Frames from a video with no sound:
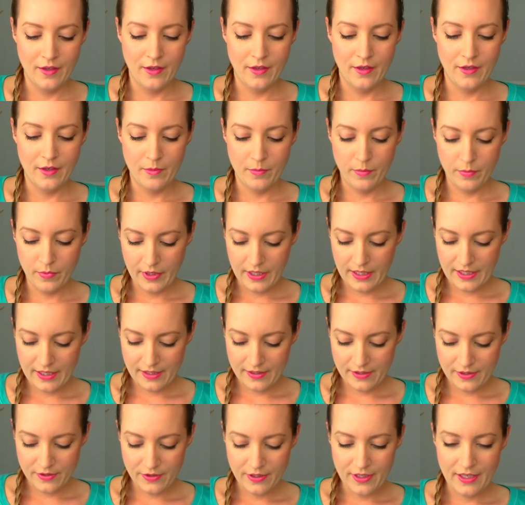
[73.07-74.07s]
I'm gonna break
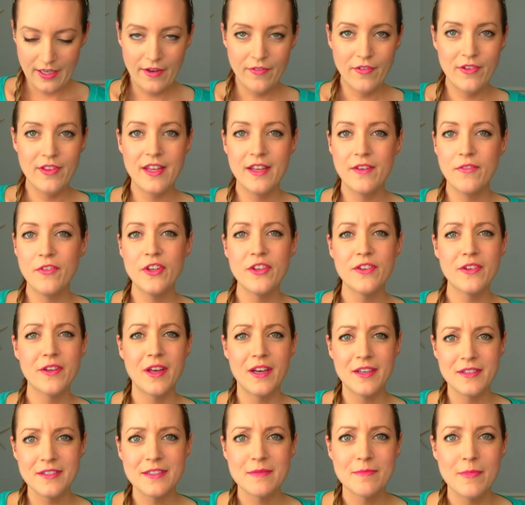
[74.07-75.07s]
into it. Everything feels a
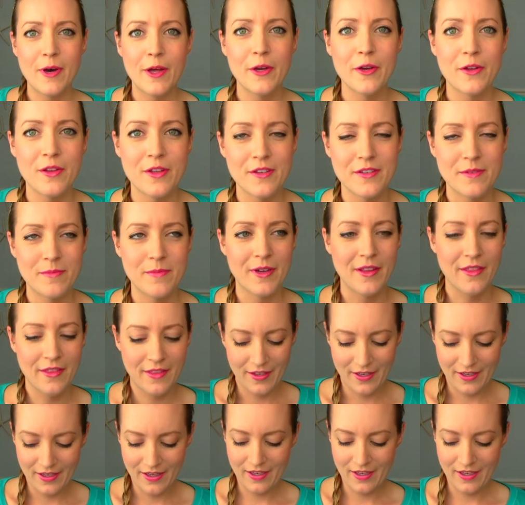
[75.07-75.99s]
lot smaller this month.